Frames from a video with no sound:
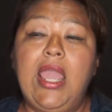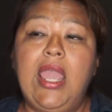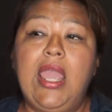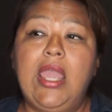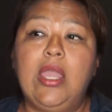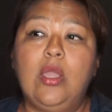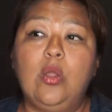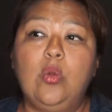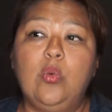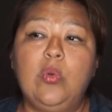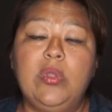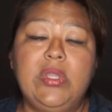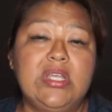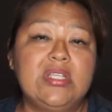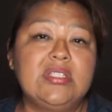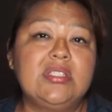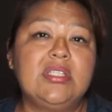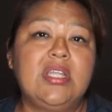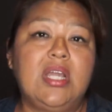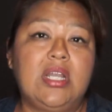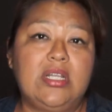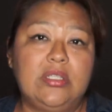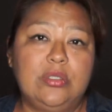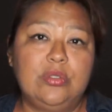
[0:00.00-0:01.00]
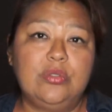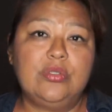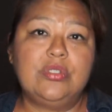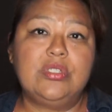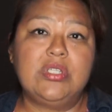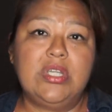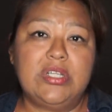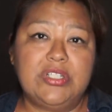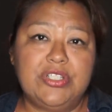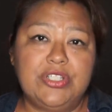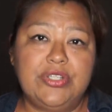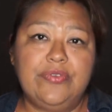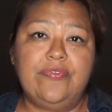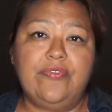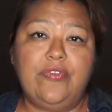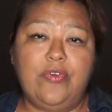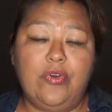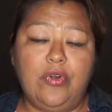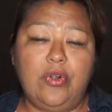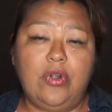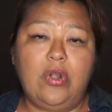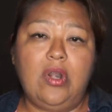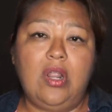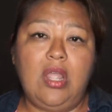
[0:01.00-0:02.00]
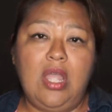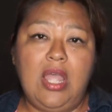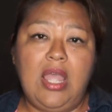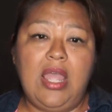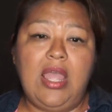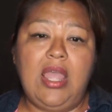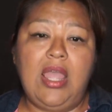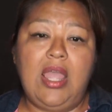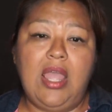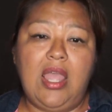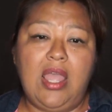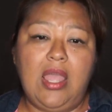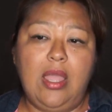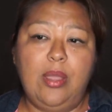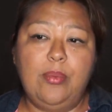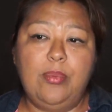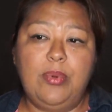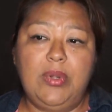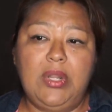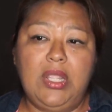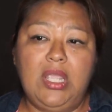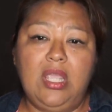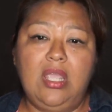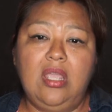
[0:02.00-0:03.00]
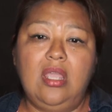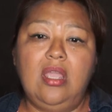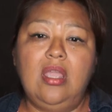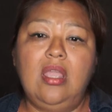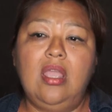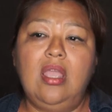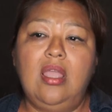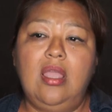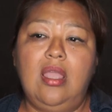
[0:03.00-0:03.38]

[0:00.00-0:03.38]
and we start to searching for every